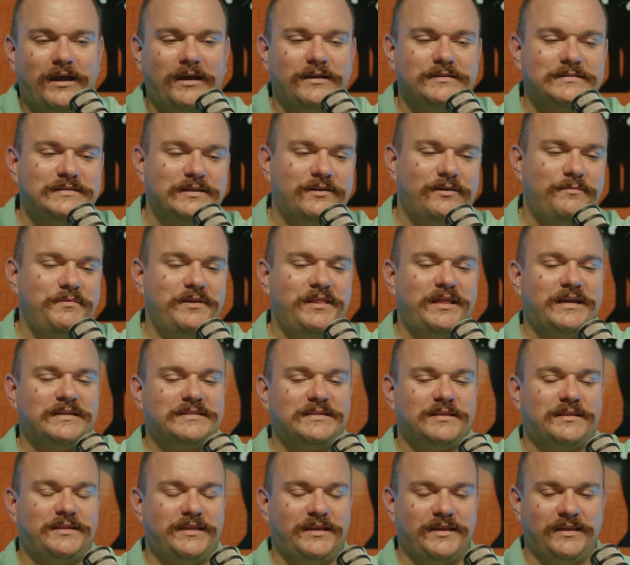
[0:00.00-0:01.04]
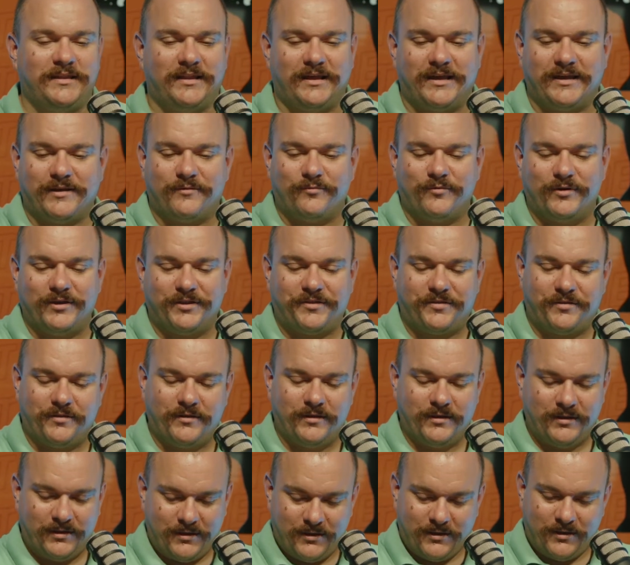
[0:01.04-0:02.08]
So, that's the thing, like with
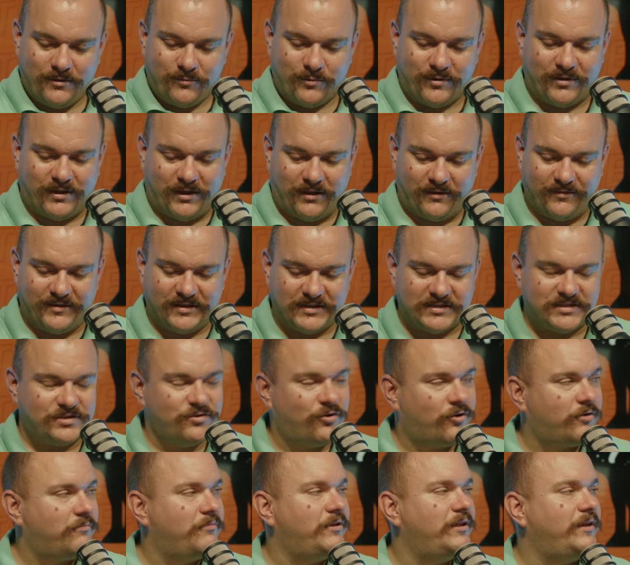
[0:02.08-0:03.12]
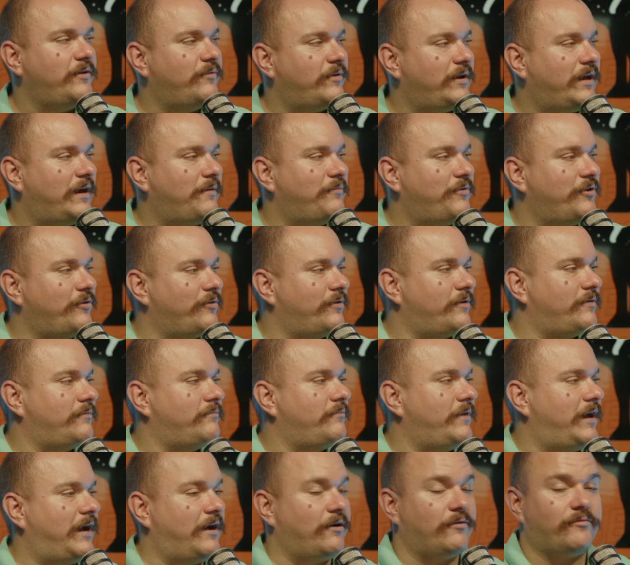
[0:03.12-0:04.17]
all this, normally when I'm doing
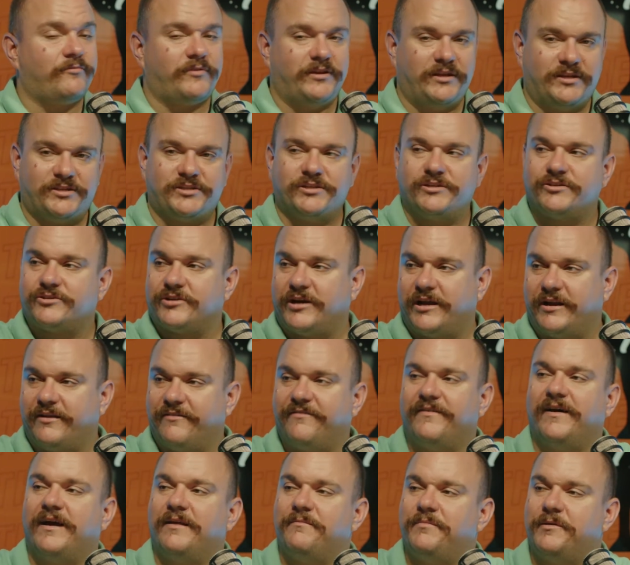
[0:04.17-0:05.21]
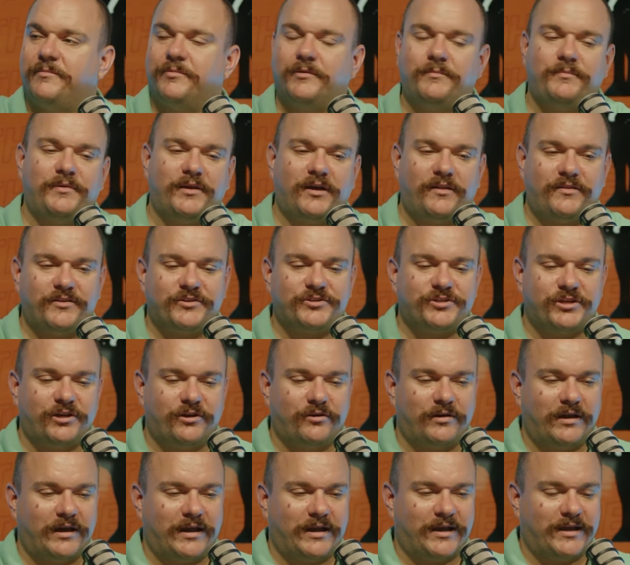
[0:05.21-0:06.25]
outreach and trying to find people to be on the show,
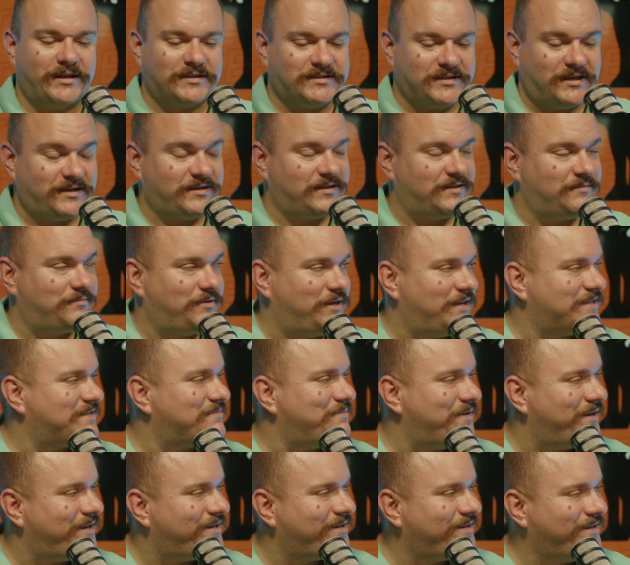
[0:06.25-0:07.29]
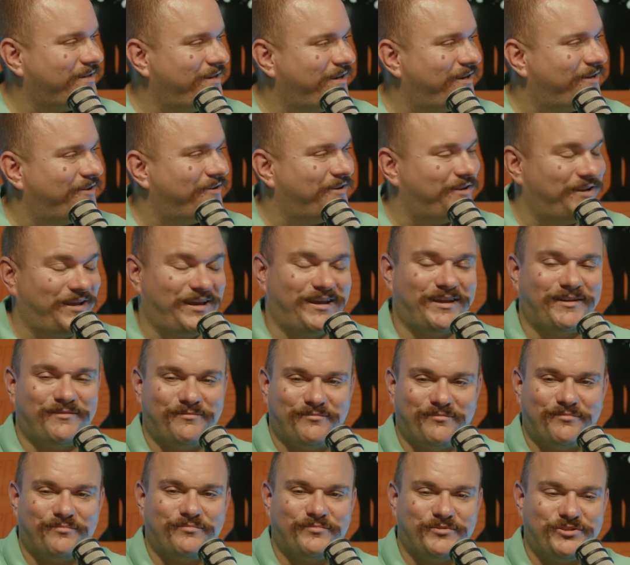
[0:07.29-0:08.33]
I got to talk to the boss man,
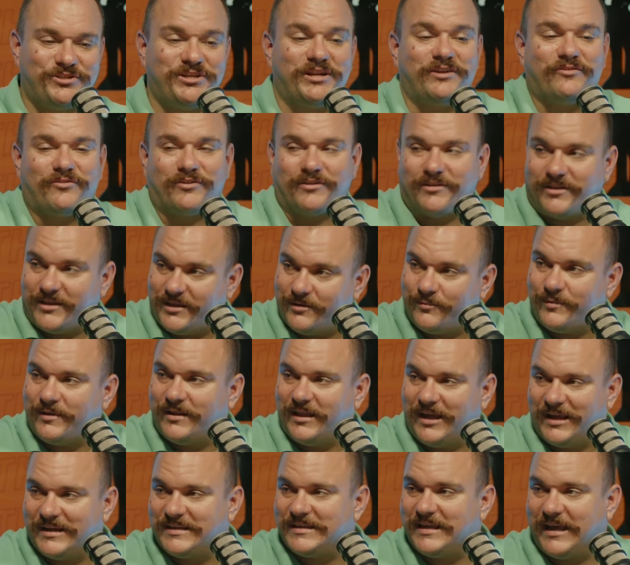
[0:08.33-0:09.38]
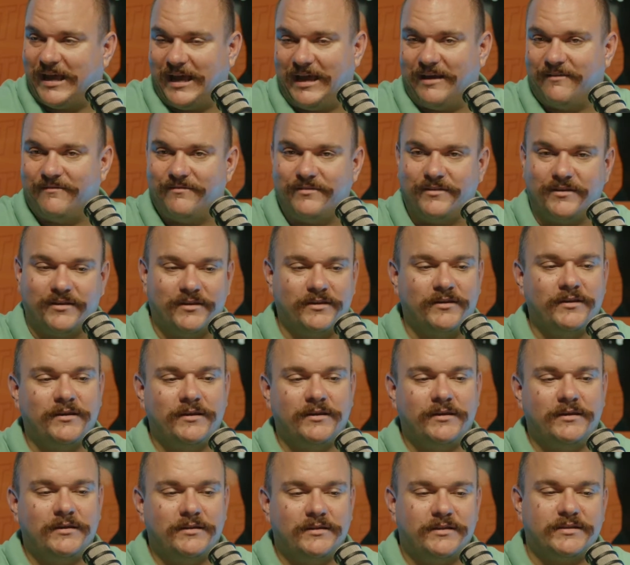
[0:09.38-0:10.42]
and generally we like to have the
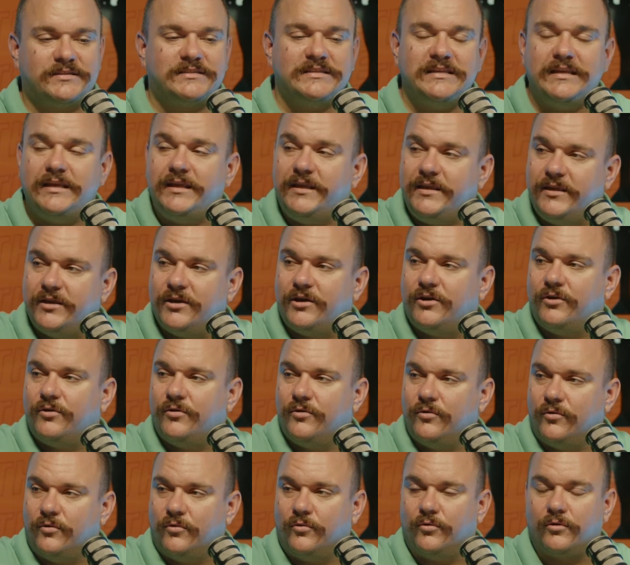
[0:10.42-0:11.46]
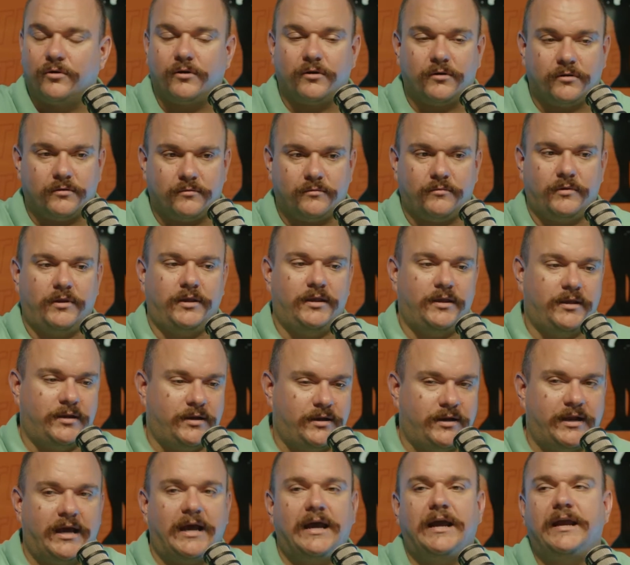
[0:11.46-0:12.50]
CEO, or in
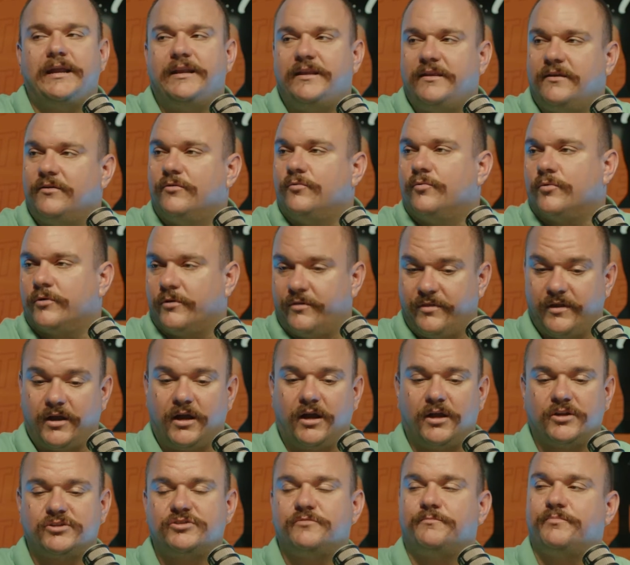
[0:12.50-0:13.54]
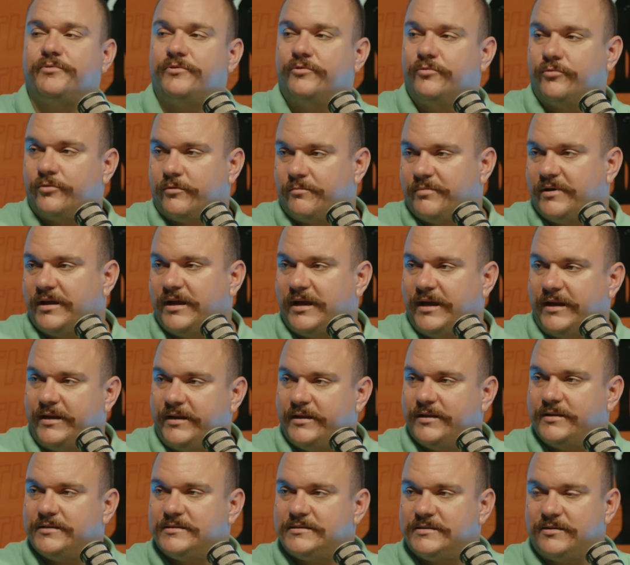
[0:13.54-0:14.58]
an ideal world, the entrepreneur behind
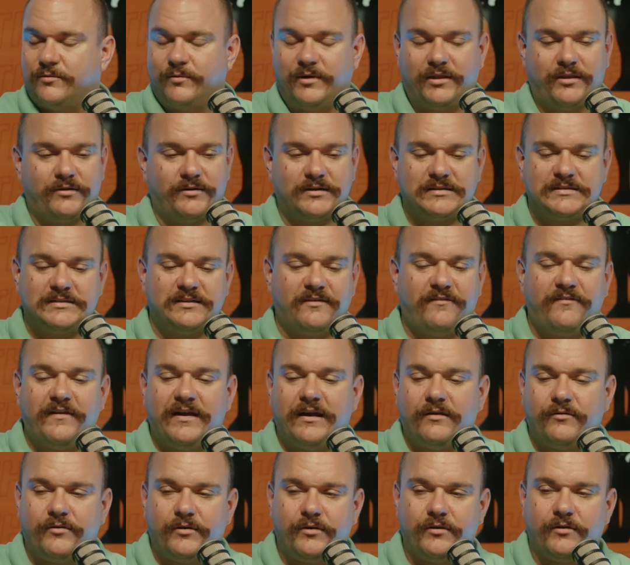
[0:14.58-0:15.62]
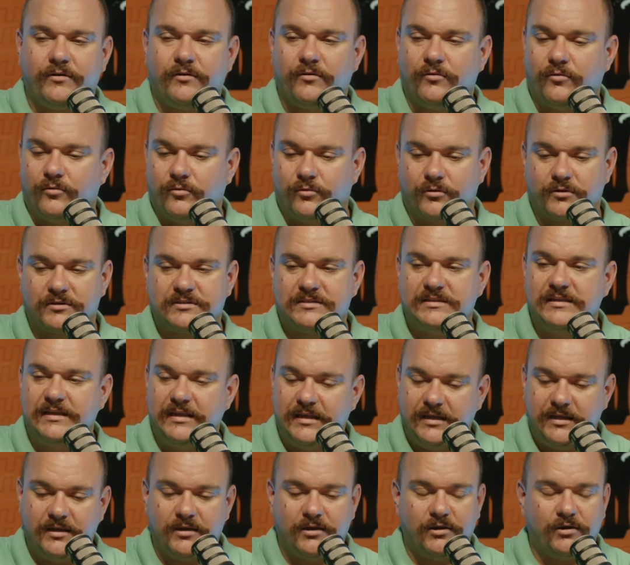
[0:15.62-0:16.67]
it. Mm-hmm. So whether it's the founder or
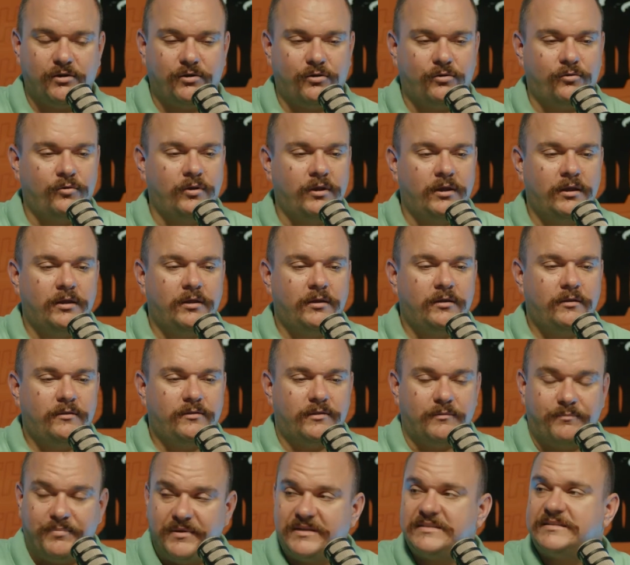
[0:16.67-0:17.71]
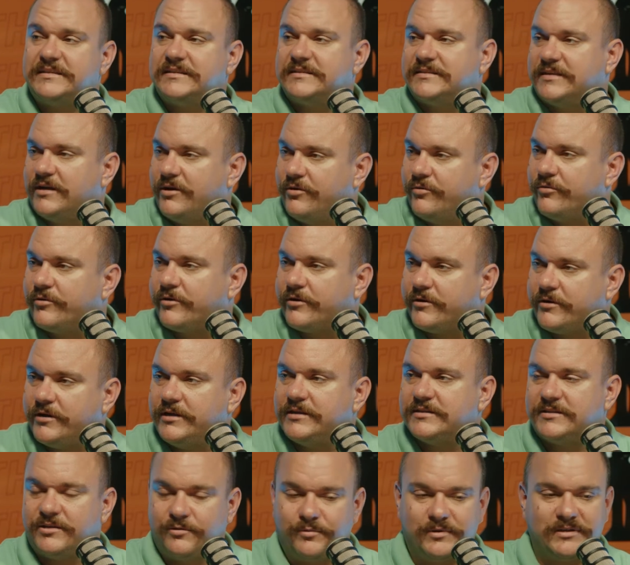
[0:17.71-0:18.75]
CEO, the business owner
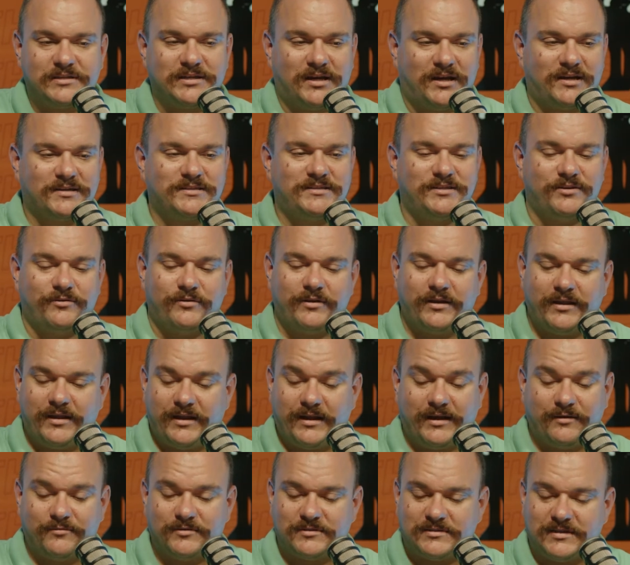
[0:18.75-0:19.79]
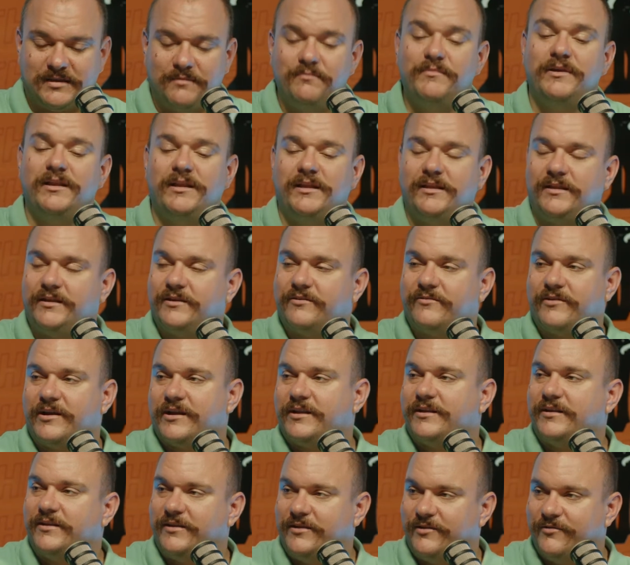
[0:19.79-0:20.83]
is who we talk to. And I was immediately
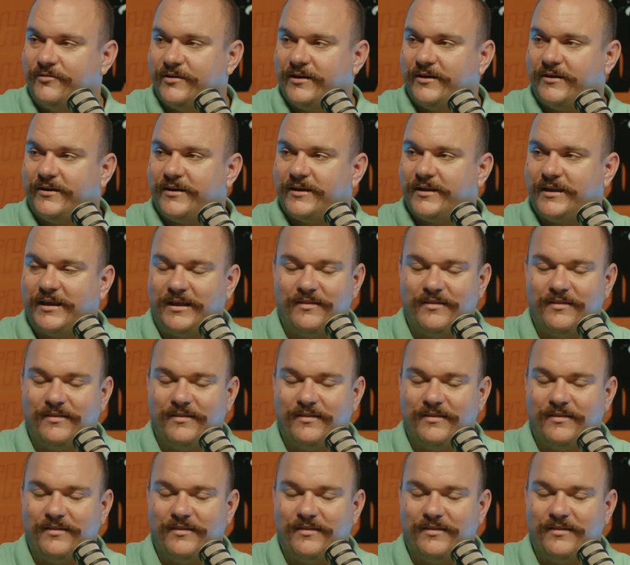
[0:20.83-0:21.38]
directed to you, Eric.